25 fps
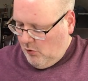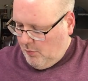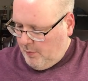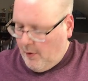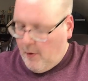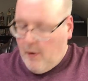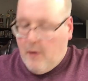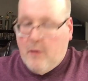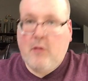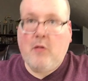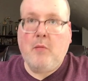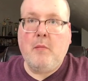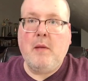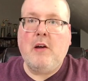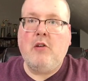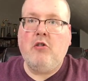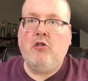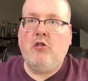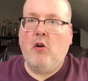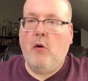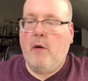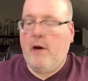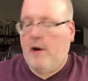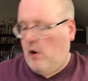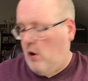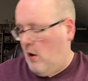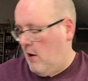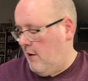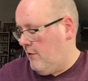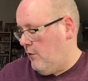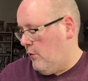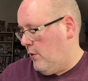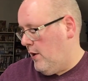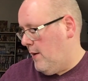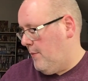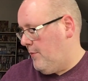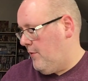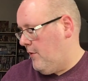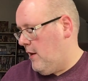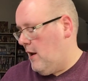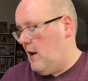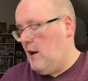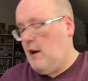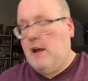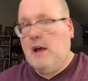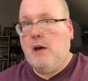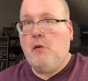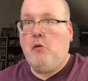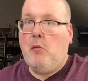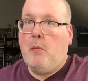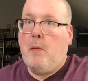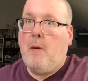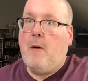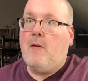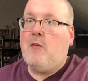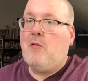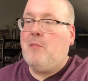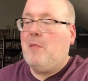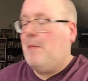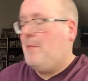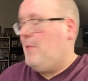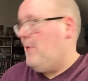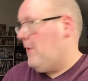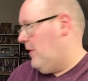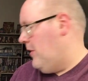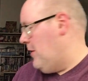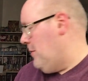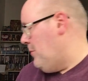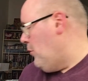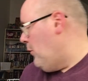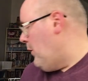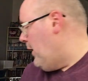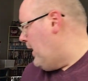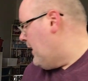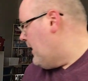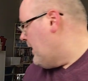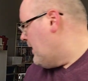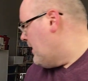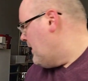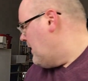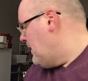parts me showing off WIPs and equal parts me putting them away.